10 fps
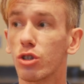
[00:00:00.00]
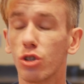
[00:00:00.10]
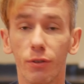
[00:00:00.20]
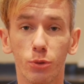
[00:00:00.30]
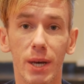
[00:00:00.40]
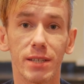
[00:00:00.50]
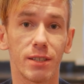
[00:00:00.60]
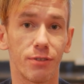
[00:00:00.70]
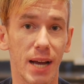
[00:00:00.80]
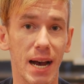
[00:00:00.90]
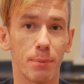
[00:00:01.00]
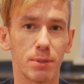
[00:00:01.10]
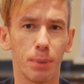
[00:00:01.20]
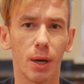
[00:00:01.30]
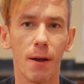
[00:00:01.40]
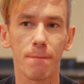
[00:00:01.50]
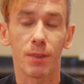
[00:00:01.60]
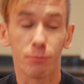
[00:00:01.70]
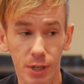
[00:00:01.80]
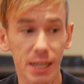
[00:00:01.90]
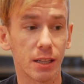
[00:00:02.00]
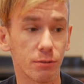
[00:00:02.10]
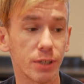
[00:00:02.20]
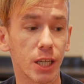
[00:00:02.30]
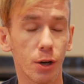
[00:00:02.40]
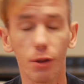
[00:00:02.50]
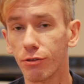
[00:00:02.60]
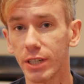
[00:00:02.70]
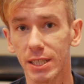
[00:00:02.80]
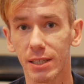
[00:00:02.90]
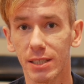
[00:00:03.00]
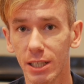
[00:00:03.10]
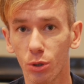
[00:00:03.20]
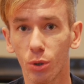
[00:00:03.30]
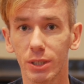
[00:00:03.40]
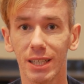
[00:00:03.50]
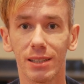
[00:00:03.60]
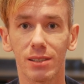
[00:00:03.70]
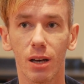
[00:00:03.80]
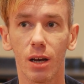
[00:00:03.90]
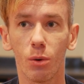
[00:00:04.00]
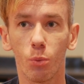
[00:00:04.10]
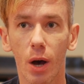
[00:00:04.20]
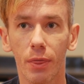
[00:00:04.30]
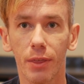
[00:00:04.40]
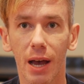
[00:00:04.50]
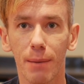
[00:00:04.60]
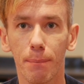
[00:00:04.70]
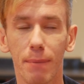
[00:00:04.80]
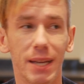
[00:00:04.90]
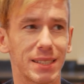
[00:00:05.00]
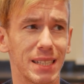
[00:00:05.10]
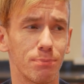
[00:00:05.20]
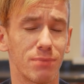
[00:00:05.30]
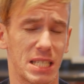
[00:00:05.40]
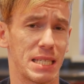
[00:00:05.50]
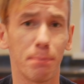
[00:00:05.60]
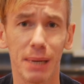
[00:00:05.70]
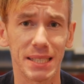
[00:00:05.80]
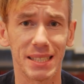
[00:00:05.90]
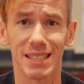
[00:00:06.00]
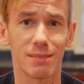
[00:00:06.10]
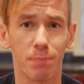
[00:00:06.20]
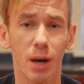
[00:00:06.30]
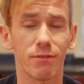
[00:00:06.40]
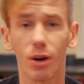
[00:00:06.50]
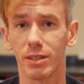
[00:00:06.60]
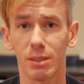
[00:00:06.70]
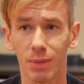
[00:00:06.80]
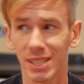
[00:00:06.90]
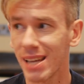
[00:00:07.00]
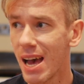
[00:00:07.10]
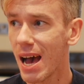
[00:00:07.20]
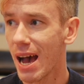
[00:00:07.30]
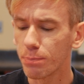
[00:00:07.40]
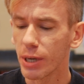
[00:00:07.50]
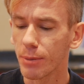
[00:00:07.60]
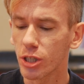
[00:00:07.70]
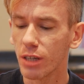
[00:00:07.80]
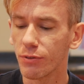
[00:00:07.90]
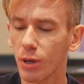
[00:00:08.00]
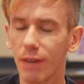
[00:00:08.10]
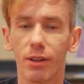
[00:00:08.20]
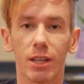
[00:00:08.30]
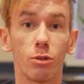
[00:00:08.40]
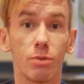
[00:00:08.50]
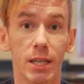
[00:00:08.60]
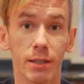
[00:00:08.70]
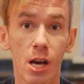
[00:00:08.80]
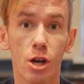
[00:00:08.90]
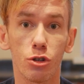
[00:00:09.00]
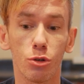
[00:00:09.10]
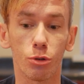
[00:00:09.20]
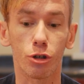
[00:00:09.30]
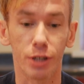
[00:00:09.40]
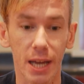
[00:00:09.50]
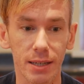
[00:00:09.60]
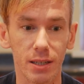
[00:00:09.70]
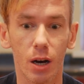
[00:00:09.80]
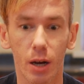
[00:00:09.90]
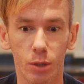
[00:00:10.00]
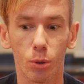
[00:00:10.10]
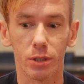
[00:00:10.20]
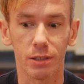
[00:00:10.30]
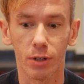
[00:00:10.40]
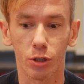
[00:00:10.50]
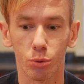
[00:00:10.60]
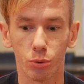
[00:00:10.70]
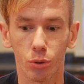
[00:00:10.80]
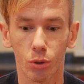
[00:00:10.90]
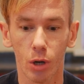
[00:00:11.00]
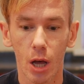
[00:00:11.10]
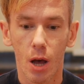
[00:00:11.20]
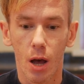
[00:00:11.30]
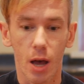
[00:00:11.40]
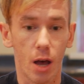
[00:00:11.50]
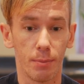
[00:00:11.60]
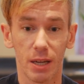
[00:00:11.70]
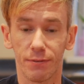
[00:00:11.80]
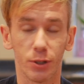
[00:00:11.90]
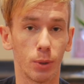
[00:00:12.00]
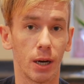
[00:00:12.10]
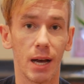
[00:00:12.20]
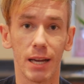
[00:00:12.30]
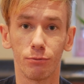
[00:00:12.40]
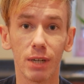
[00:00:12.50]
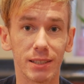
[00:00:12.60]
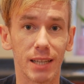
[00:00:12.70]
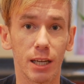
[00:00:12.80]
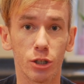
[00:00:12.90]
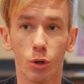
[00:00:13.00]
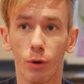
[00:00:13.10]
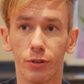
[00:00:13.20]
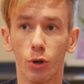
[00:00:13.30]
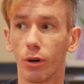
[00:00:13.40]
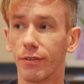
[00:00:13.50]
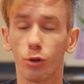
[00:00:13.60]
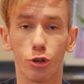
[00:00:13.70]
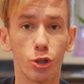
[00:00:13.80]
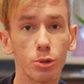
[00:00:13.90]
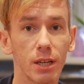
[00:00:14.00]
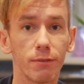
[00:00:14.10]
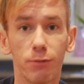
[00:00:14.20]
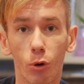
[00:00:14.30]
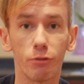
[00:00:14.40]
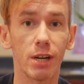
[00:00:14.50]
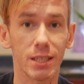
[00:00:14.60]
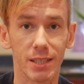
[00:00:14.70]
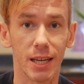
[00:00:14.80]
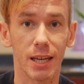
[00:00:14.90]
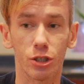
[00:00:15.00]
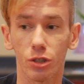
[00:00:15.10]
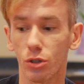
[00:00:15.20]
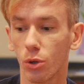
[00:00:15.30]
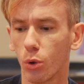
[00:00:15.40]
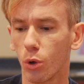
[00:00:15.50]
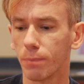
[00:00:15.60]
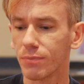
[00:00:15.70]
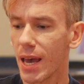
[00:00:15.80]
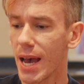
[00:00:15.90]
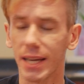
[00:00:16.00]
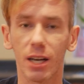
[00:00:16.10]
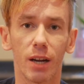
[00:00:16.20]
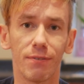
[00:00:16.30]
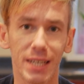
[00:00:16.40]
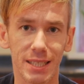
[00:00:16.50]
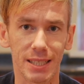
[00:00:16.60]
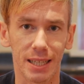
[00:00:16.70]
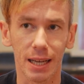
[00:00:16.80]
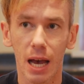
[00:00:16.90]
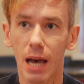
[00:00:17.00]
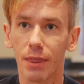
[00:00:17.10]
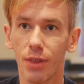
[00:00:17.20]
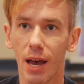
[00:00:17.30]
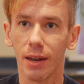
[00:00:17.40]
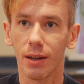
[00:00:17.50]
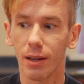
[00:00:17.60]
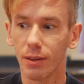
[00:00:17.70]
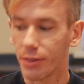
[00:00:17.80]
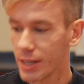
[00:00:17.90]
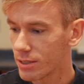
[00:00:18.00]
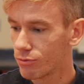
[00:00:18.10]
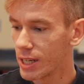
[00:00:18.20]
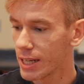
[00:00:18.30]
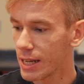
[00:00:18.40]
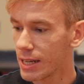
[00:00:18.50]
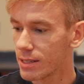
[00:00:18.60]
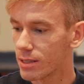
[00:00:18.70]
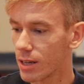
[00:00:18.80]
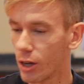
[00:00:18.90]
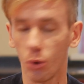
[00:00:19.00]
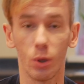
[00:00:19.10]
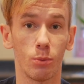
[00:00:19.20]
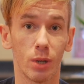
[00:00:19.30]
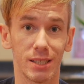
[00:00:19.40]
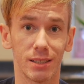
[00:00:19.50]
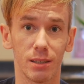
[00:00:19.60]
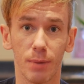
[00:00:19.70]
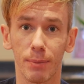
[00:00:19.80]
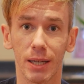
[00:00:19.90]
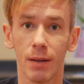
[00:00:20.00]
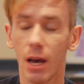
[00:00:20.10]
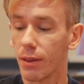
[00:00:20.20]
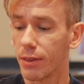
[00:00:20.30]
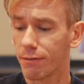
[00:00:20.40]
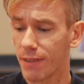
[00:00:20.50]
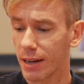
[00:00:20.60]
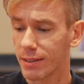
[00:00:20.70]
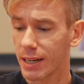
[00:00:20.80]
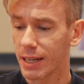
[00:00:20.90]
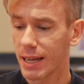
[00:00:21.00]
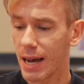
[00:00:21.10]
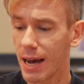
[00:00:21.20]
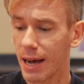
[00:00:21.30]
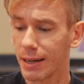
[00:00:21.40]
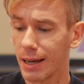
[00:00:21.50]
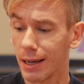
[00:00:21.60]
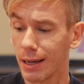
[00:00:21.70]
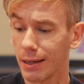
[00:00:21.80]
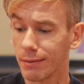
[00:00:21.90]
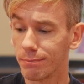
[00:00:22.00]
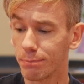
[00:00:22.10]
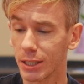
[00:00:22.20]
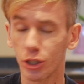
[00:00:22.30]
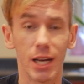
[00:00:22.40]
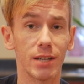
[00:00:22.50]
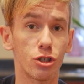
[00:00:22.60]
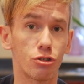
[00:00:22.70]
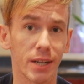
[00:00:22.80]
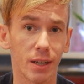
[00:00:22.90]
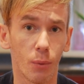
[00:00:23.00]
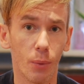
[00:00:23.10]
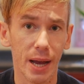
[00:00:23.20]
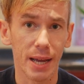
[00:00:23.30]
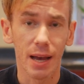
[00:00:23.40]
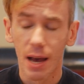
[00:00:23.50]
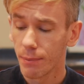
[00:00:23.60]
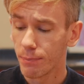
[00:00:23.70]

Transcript: softwares, different apps, but really the Ricoh 360 Tours is one that makes it the simplest. It is by far the simplest. It does pretty much give you everything you need to create a high quality virtual tour. If you are a real estate agent or if you're shooting for real estate agents or any kind of listing, then this really is an all-in-one system. I mean, the fact that it can be shared straight away,